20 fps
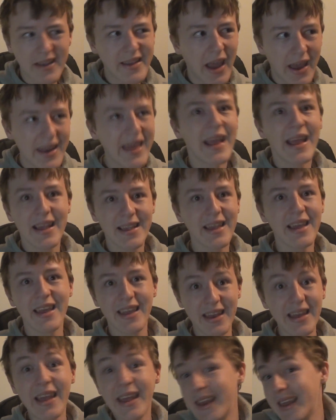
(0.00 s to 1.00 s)
It
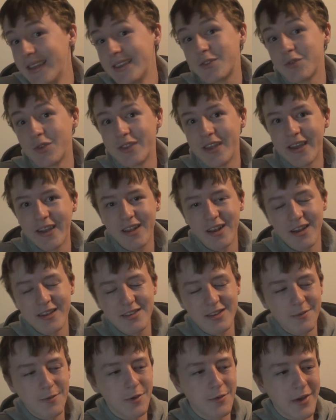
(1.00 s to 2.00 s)
is
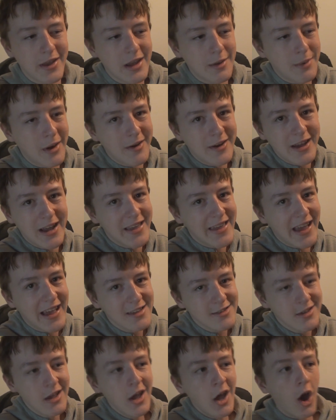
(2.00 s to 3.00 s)
ridiculous if you think about it, I
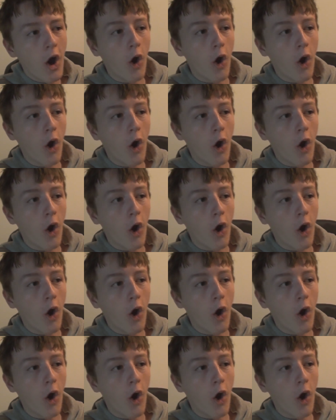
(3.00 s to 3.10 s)
guess.